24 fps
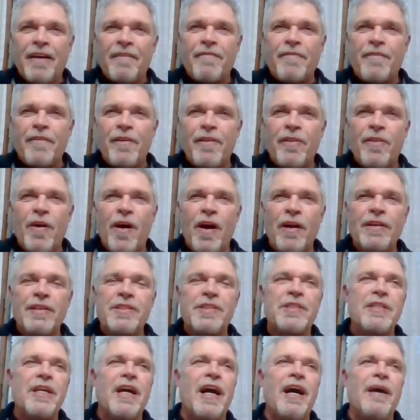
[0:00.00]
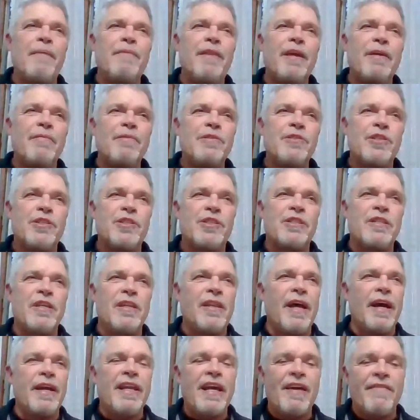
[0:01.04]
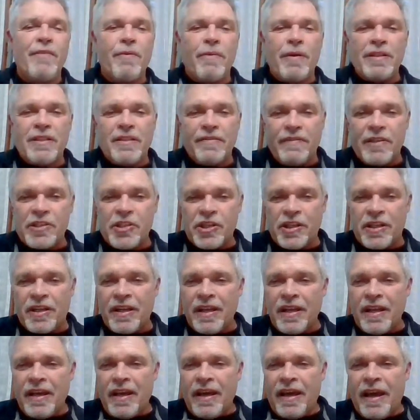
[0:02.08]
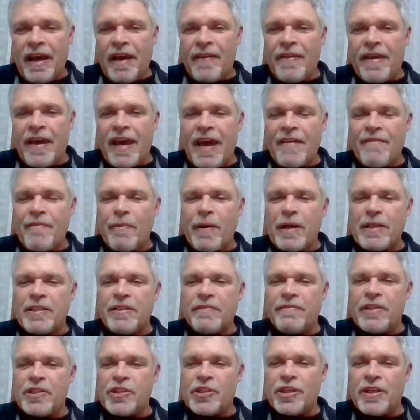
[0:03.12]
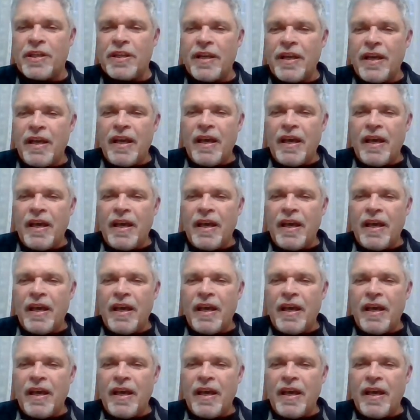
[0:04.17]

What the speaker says: for the longest time there was just the light heavyweight division and the heavyweight division,